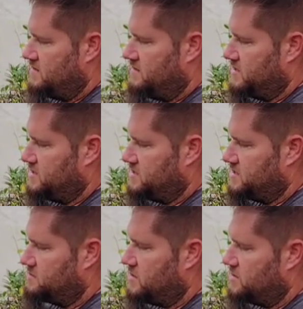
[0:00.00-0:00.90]
I've got this
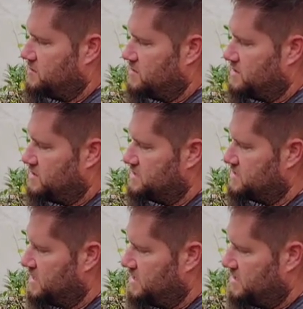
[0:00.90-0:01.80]
smaller one on this
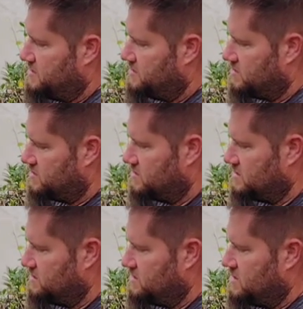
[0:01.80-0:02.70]
side here
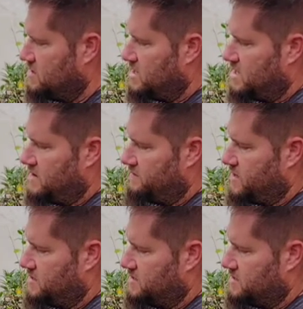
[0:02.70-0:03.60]
also, and I've
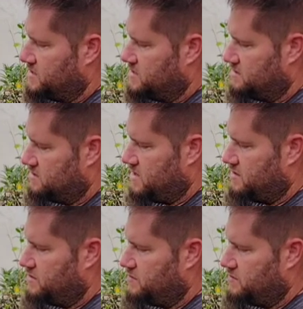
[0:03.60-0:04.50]
got these
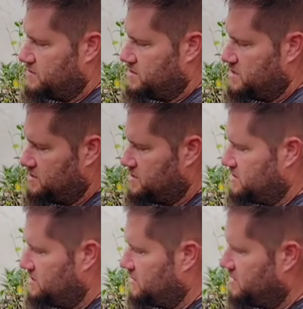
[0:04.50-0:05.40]
aerial roots that are
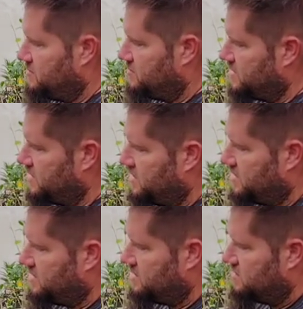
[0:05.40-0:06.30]
starting to grow pretty
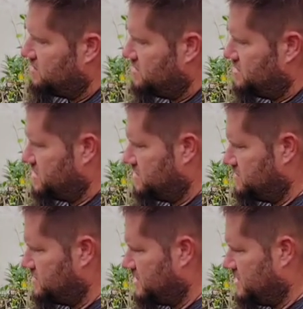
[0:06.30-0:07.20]
good, so
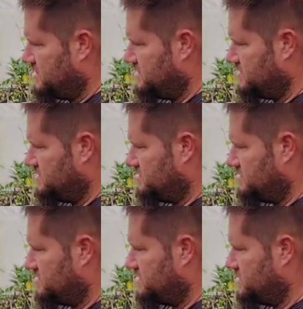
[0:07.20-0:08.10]
those are going to
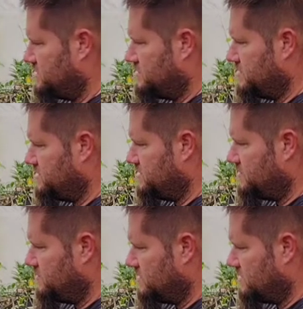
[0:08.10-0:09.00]
contribute
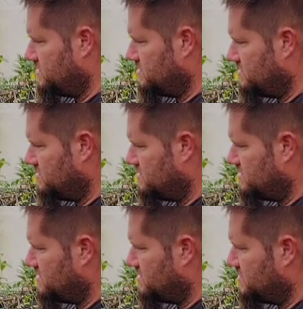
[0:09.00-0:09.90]
to
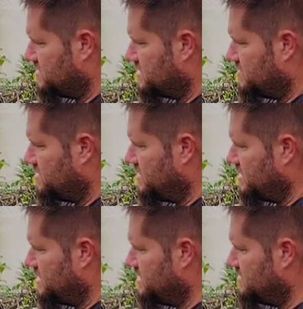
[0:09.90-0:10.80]
what's going on
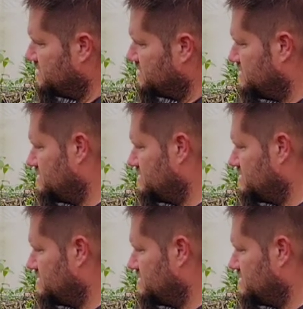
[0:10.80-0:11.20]
in here.